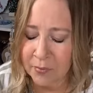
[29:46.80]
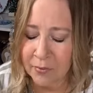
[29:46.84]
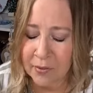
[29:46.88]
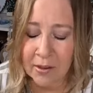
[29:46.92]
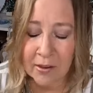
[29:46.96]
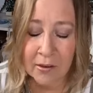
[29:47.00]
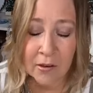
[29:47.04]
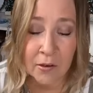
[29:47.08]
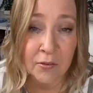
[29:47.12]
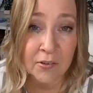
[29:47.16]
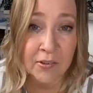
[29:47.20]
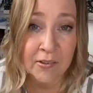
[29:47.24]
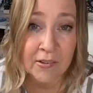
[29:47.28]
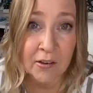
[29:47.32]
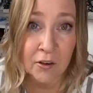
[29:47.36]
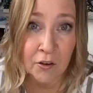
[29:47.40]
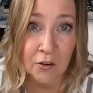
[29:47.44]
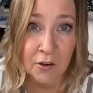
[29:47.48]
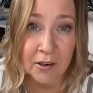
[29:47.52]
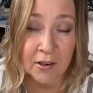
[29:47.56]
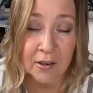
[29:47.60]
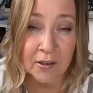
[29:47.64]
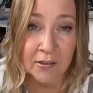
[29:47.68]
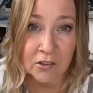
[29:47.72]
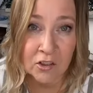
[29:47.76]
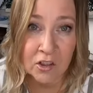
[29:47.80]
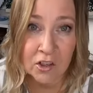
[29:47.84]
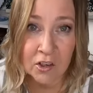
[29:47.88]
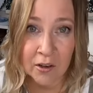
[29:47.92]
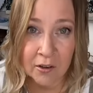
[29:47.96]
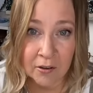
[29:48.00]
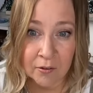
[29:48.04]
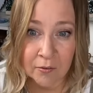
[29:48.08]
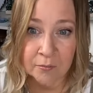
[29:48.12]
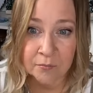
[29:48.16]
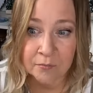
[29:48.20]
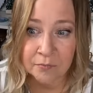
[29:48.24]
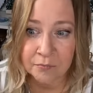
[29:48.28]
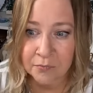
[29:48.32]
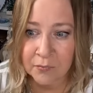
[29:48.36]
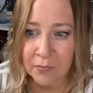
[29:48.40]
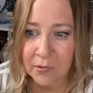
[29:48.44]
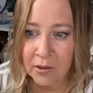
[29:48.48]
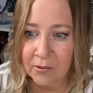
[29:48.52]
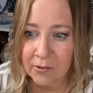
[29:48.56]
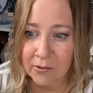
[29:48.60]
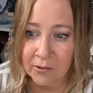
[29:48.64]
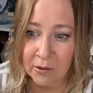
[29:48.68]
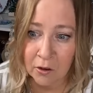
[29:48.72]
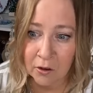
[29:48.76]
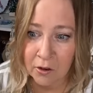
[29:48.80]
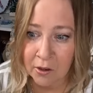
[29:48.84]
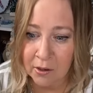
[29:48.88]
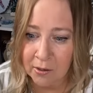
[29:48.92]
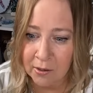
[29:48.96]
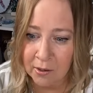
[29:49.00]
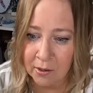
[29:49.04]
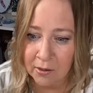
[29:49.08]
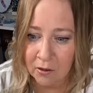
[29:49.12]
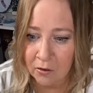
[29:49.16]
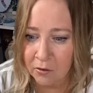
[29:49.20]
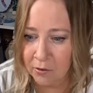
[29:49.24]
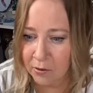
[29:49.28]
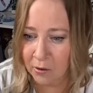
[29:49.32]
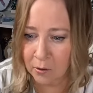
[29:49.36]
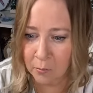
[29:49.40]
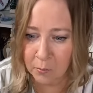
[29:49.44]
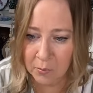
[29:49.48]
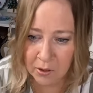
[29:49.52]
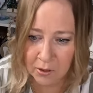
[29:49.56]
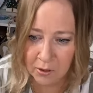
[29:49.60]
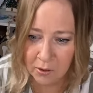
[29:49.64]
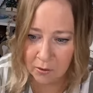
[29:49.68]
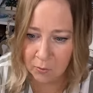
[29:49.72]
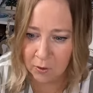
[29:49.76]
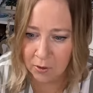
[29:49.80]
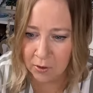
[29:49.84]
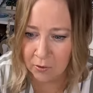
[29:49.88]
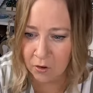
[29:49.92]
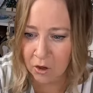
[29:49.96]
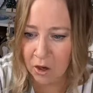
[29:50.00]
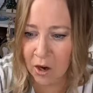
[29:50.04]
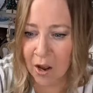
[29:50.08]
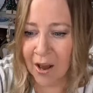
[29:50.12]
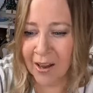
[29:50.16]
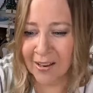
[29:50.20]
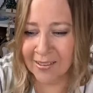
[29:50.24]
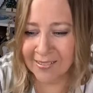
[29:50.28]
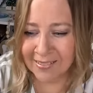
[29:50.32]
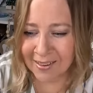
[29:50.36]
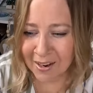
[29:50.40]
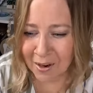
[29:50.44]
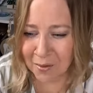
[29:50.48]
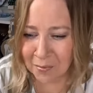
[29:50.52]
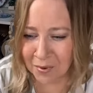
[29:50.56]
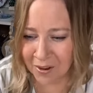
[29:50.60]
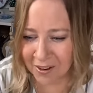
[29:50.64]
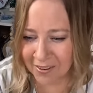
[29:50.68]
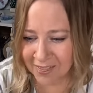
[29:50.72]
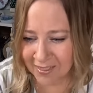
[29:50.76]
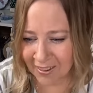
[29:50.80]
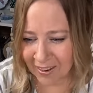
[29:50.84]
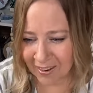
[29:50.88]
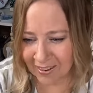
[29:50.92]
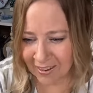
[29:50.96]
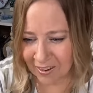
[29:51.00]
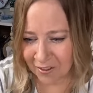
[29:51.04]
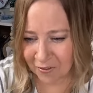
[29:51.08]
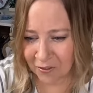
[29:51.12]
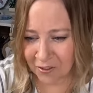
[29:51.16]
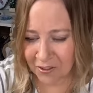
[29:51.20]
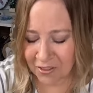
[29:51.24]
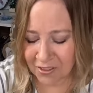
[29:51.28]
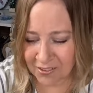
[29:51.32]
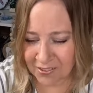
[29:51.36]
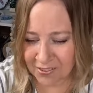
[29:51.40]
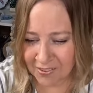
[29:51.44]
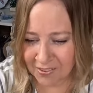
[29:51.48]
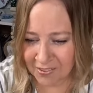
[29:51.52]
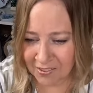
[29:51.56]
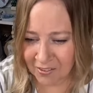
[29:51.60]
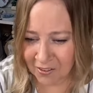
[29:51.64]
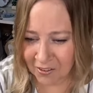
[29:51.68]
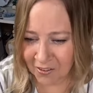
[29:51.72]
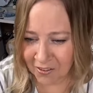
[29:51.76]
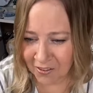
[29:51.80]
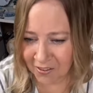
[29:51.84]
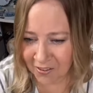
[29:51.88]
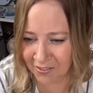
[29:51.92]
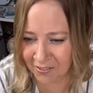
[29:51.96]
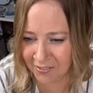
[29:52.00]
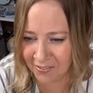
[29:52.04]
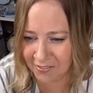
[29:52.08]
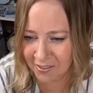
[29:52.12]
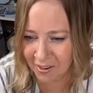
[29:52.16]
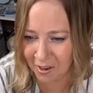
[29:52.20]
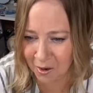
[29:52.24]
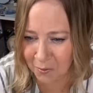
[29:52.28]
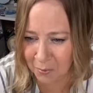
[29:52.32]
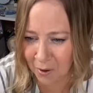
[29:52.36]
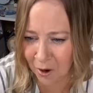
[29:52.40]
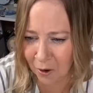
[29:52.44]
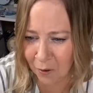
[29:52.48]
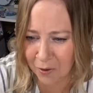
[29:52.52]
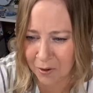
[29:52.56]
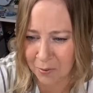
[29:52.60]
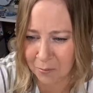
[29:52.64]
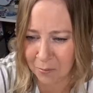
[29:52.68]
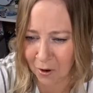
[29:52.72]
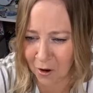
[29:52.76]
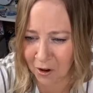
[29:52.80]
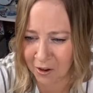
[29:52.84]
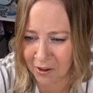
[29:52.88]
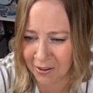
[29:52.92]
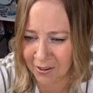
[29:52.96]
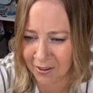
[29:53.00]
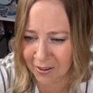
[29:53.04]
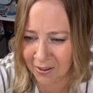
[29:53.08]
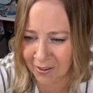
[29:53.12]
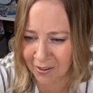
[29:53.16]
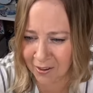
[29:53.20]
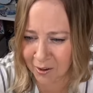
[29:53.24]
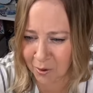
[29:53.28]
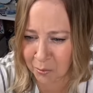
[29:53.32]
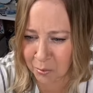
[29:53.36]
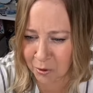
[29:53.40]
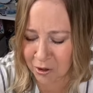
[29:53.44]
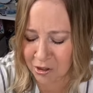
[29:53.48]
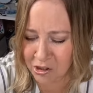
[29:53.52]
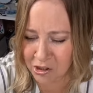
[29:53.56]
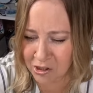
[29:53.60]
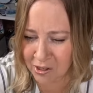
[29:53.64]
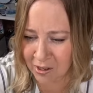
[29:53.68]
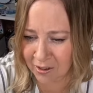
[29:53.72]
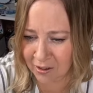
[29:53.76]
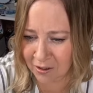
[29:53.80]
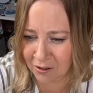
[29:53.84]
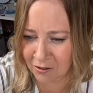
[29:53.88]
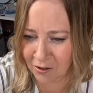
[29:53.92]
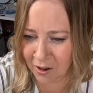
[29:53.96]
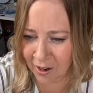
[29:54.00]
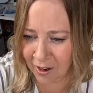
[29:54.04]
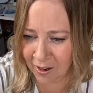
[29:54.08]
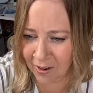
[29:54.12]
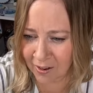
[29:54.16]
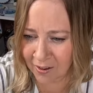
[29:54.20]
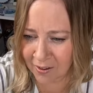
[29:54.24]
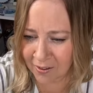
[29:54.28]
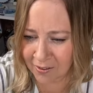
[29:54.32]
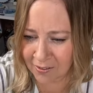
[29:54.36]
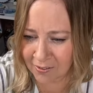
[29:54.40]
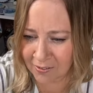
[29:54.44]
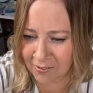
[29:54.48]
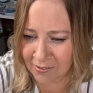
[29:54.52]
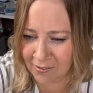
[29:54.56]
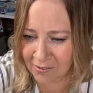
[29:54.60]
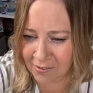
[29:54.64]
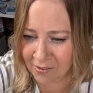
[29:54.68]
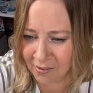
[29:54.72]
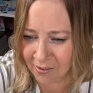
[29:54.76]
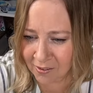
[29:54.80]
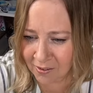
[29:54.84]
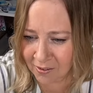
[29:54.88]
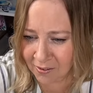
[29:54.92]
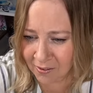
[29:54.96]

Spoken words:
Thinking of Siri because, you know, Siri, can you tell me whatever? Deborah, thank you for the stars. Oh, and Monica, I appreciate you guys.